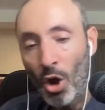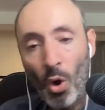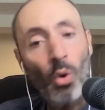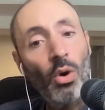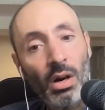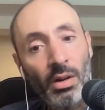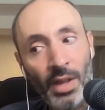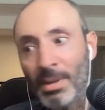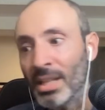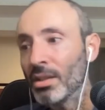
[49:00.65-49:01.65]
Or they
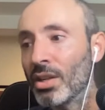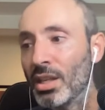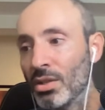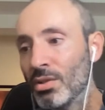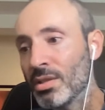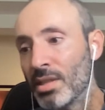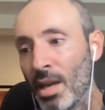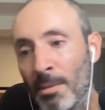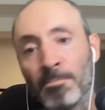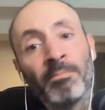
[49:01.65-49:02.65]
might at you and
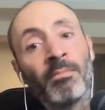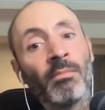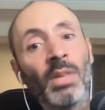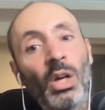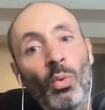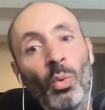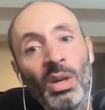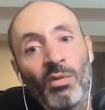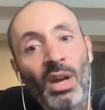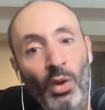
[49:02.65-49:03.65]
say, hmm,
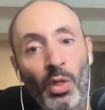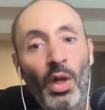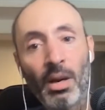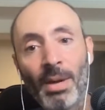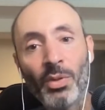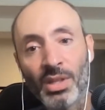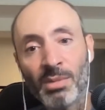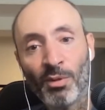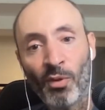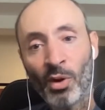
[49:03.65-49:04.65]
we've never thought about this before.